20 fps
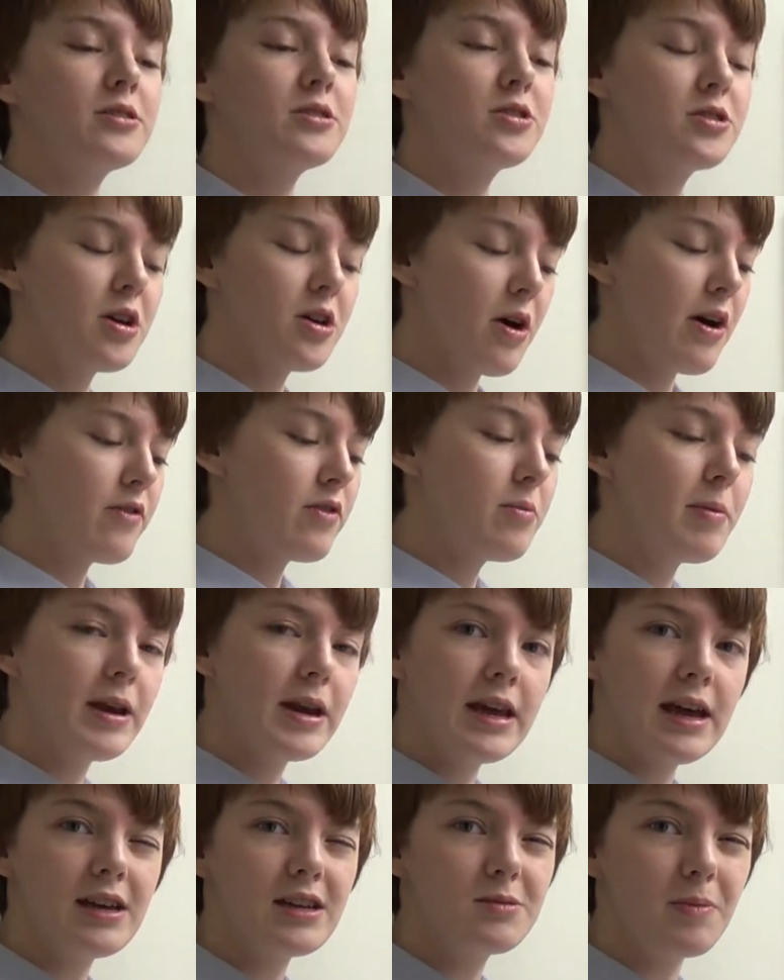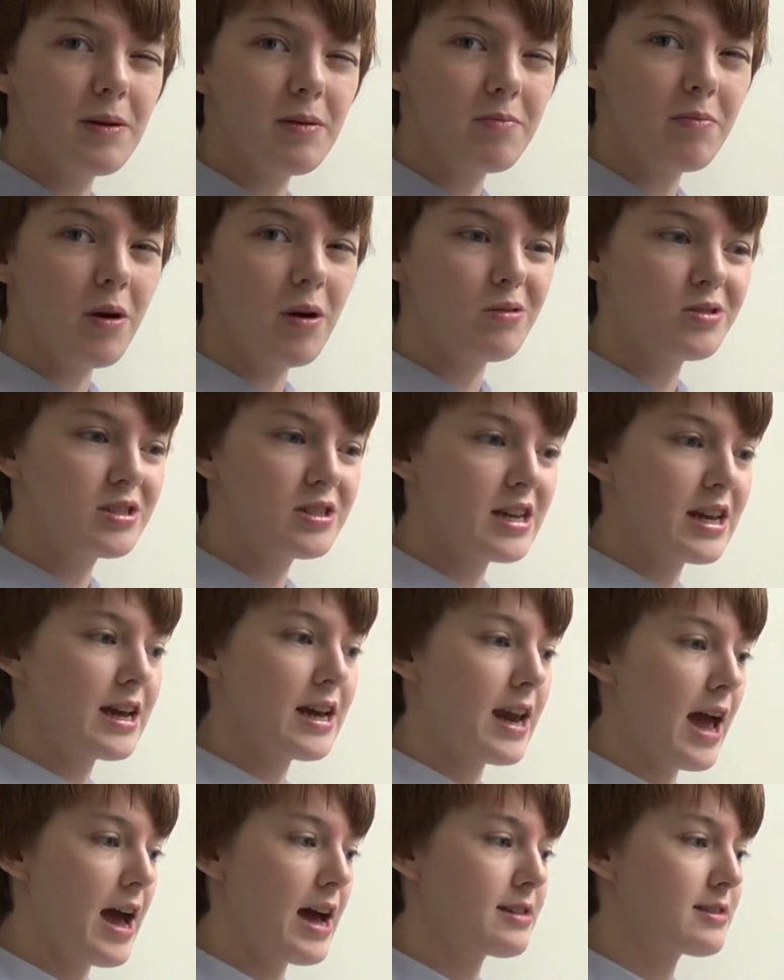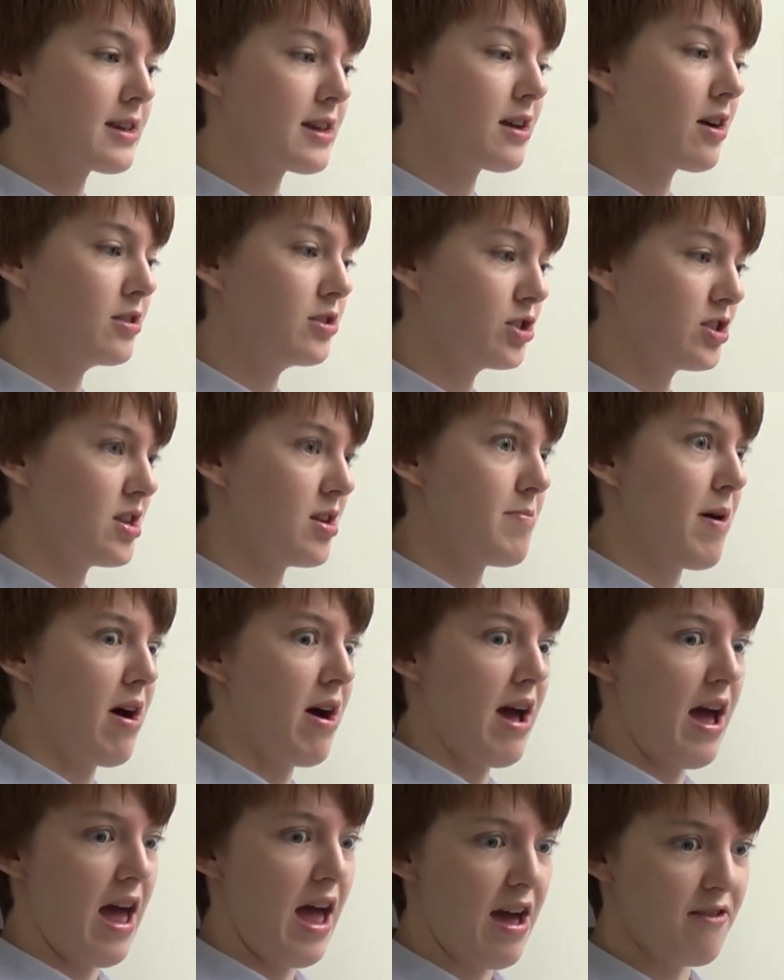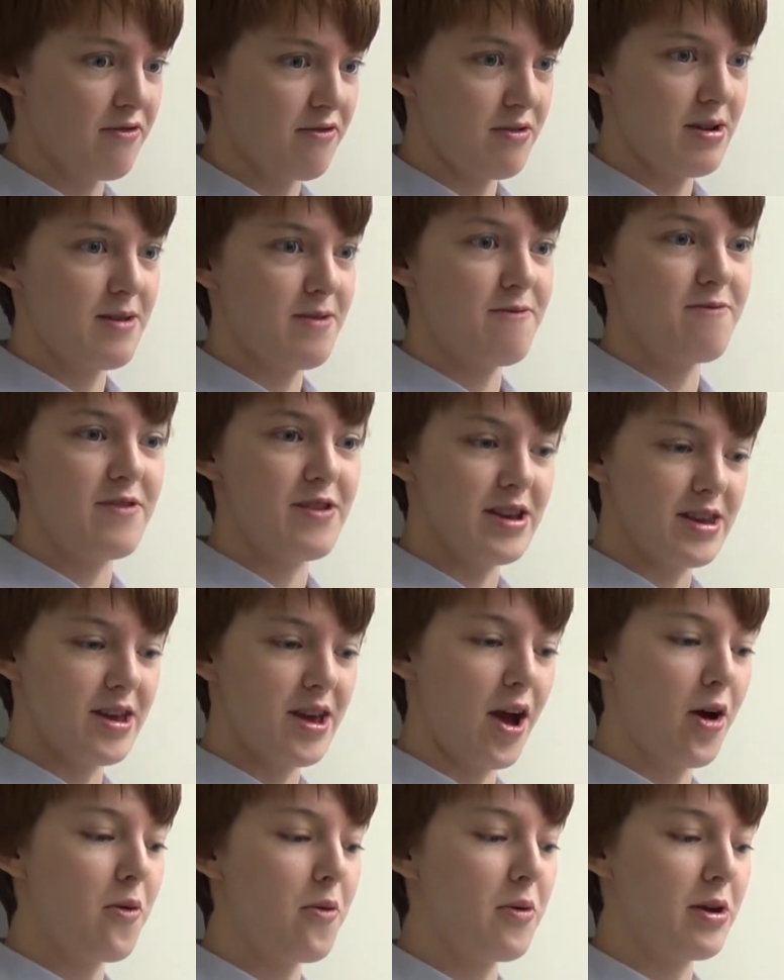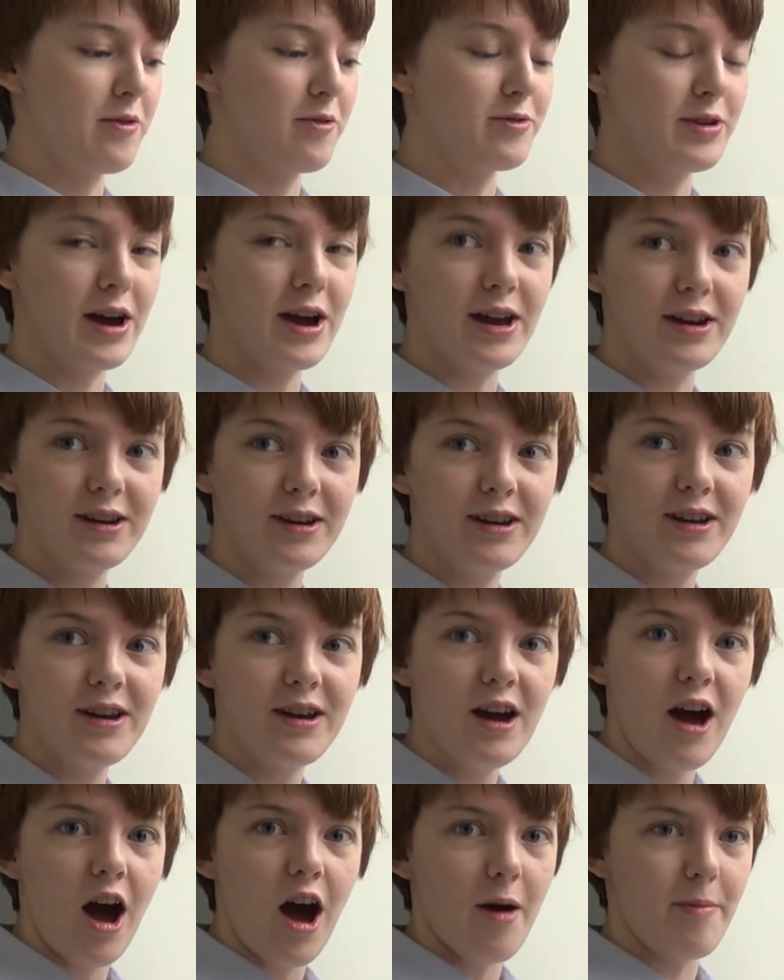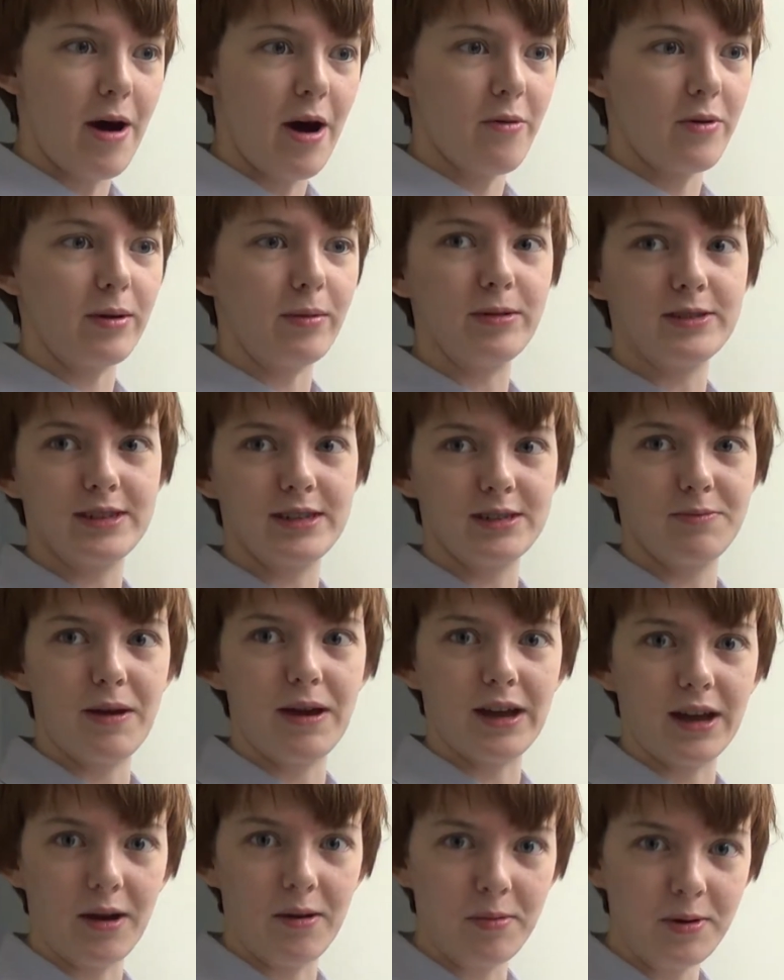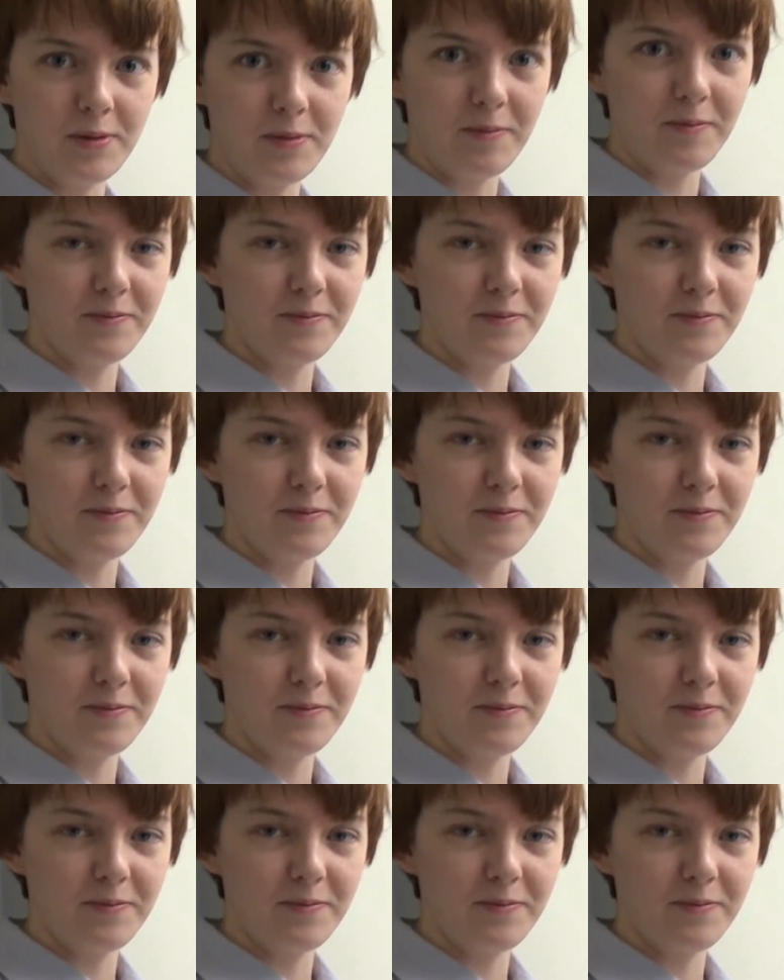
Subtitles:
so everybody has been posting and asking on just about every video we've done about Remus's makeup.